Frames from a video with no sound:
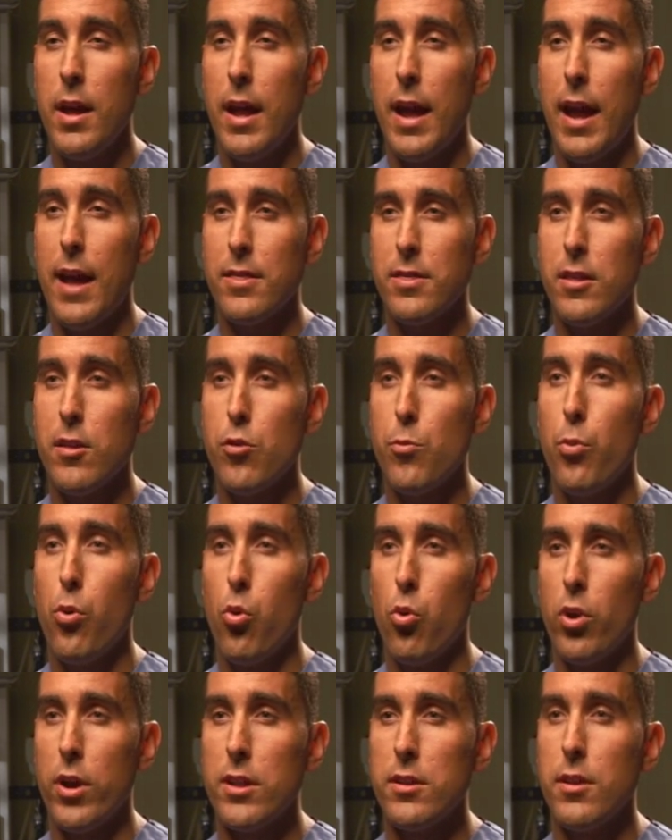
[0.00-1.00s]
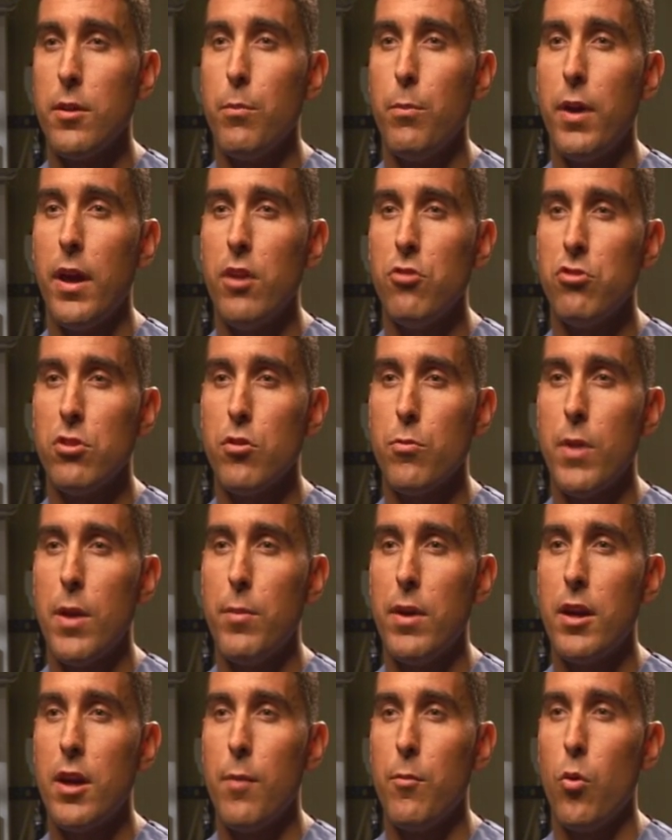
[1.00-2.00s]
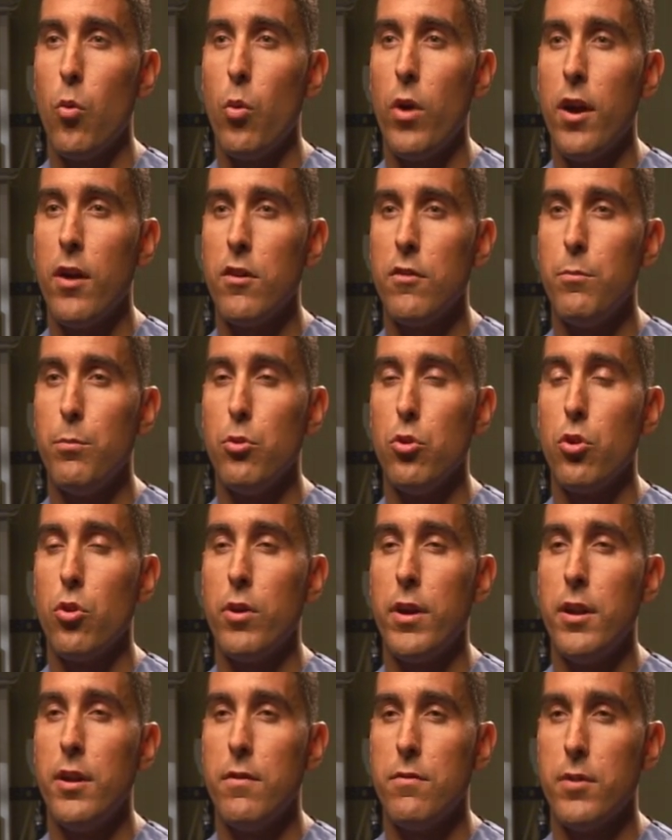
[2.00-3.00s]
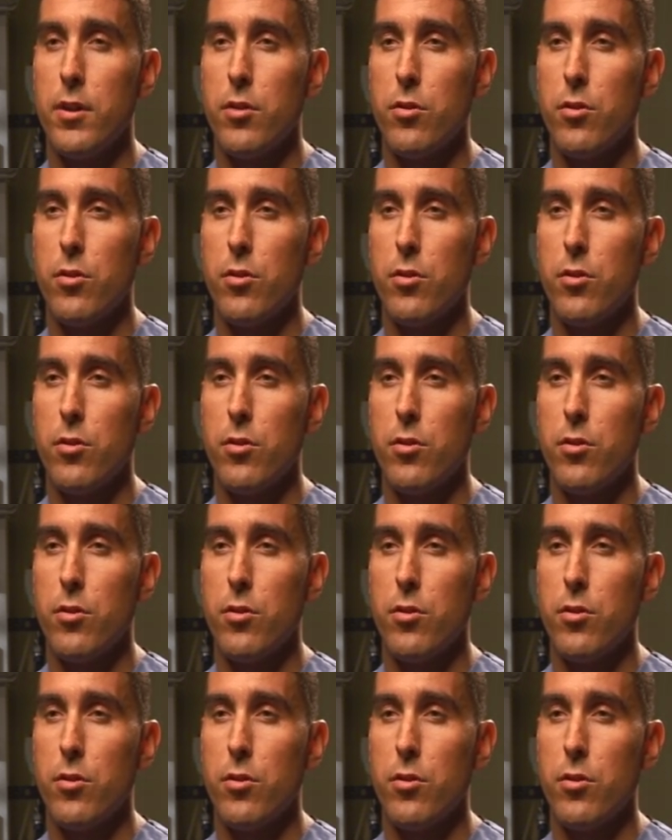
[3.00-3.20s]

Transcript: At this point, patients may become aware of blurring of their